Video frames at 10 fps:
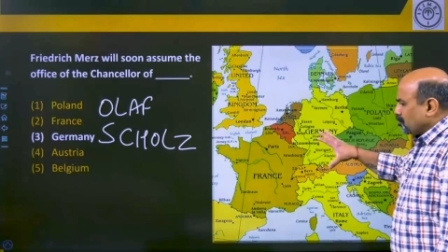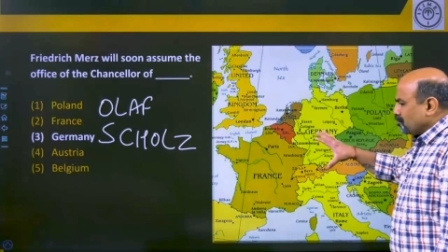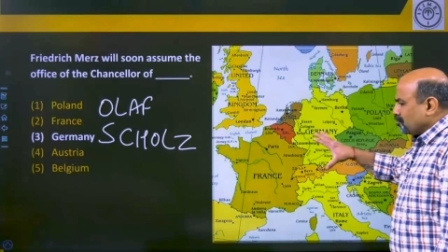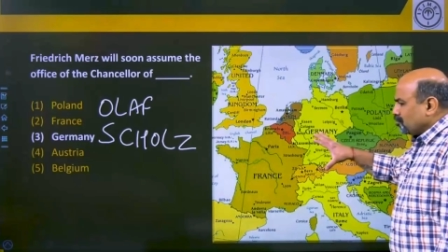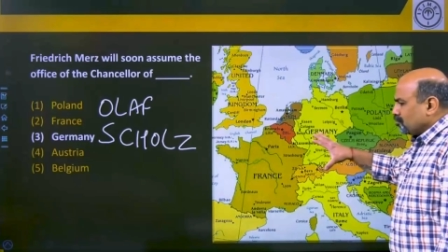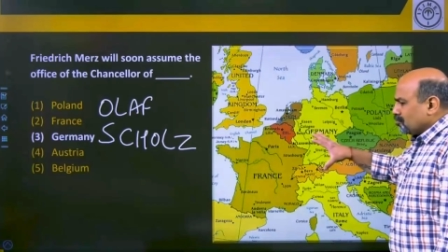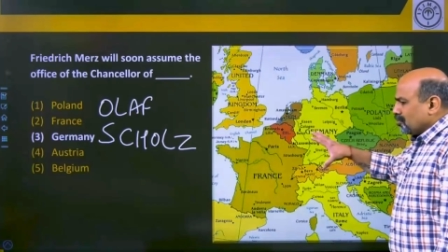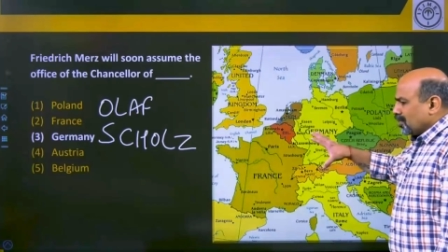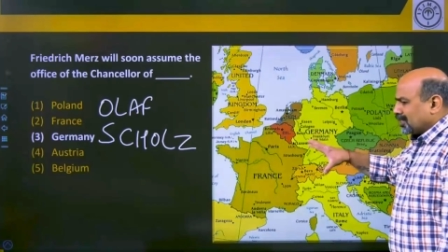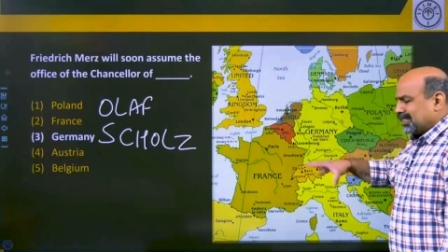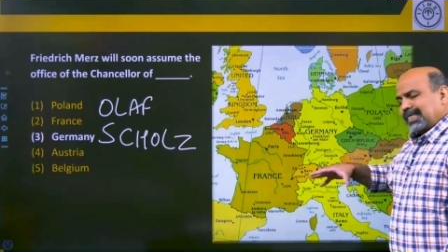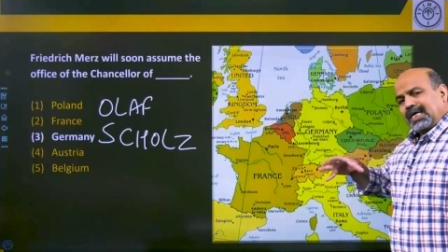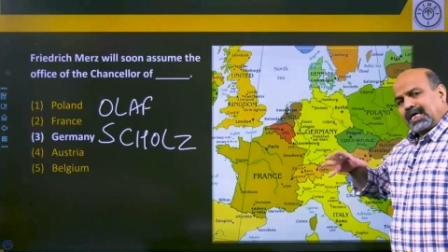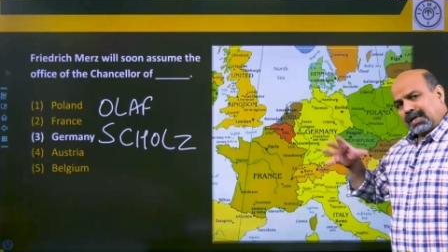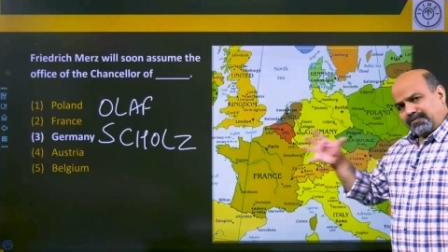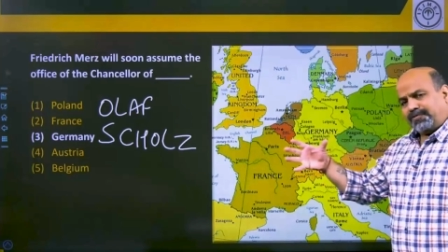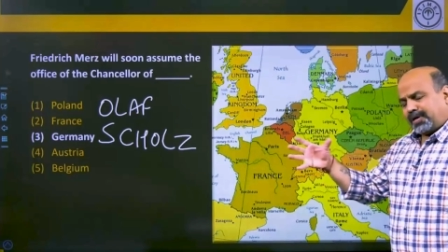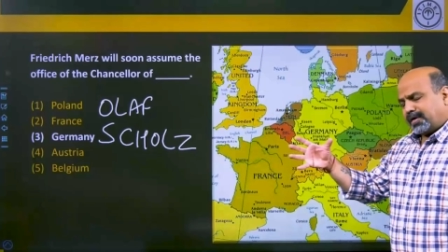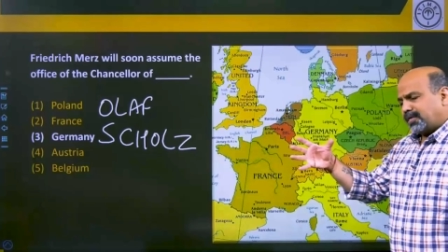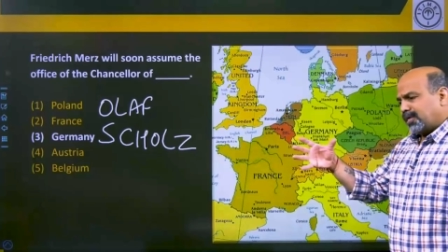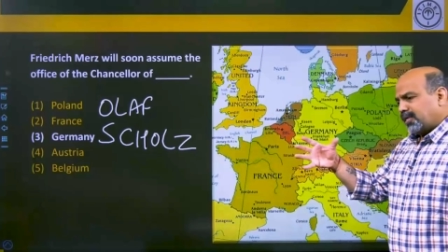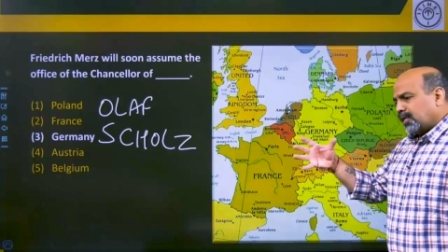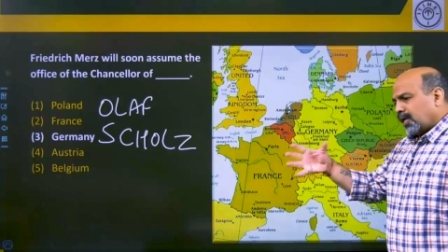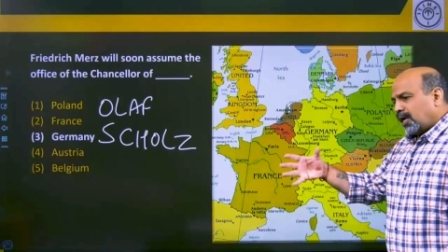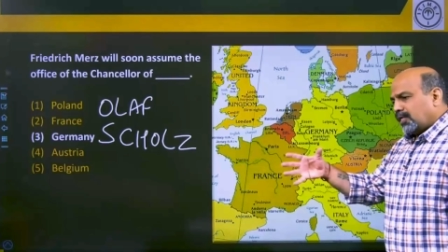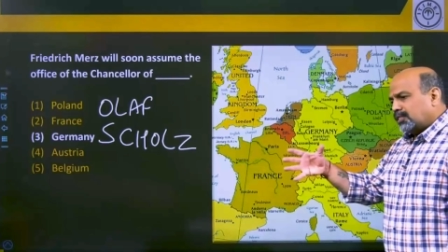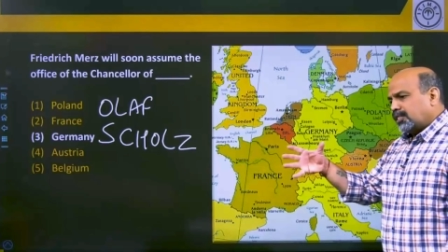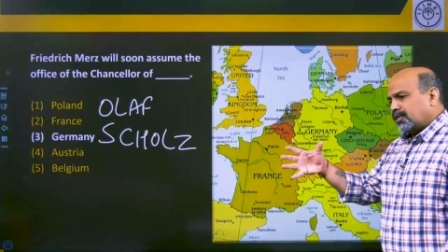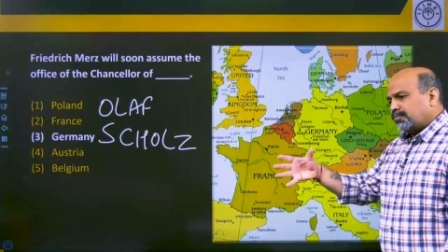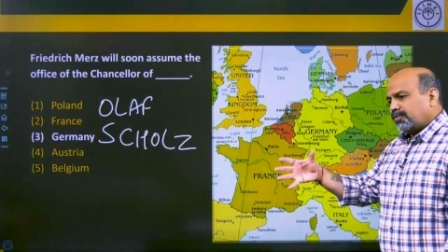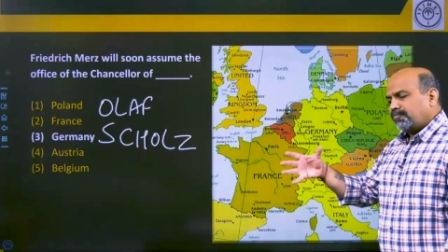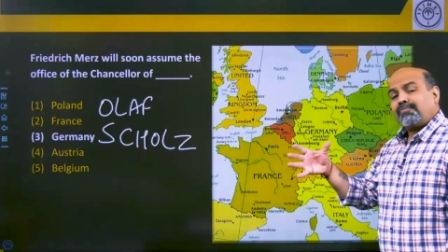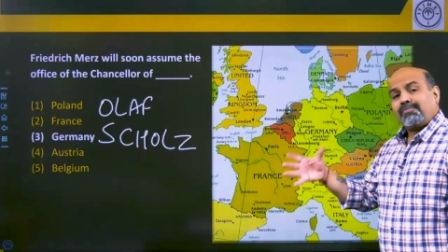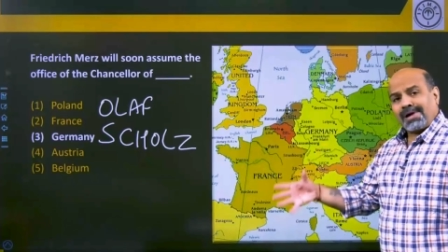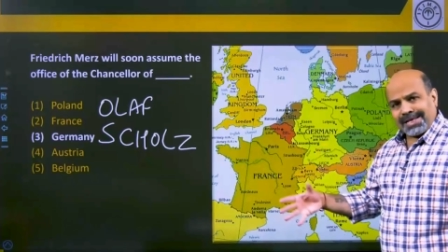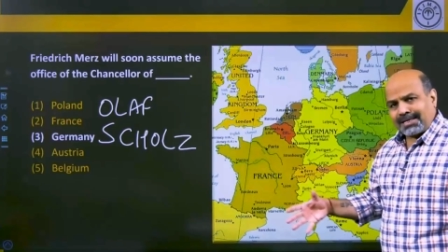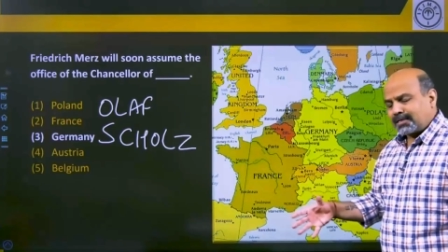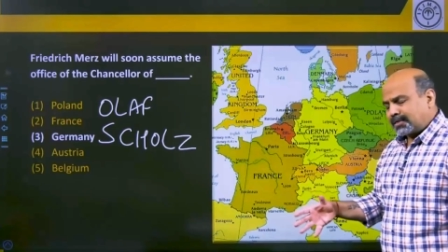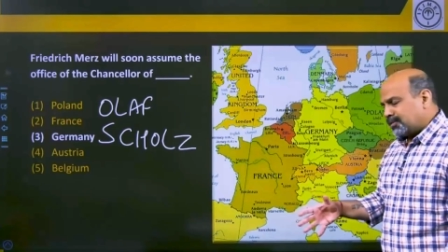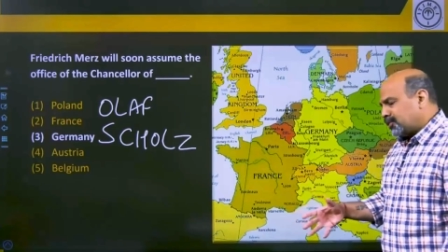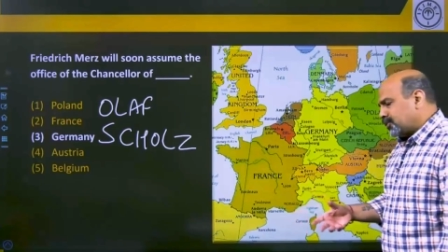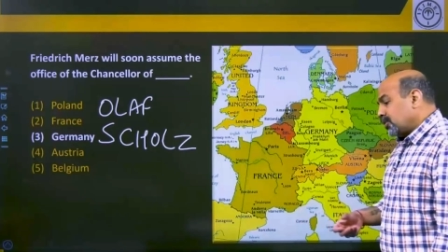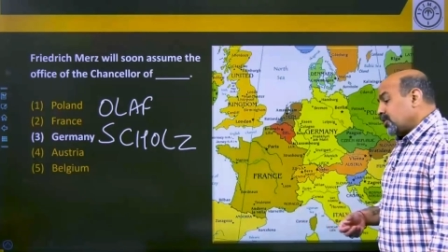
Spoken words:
to a significantly large number of migrants,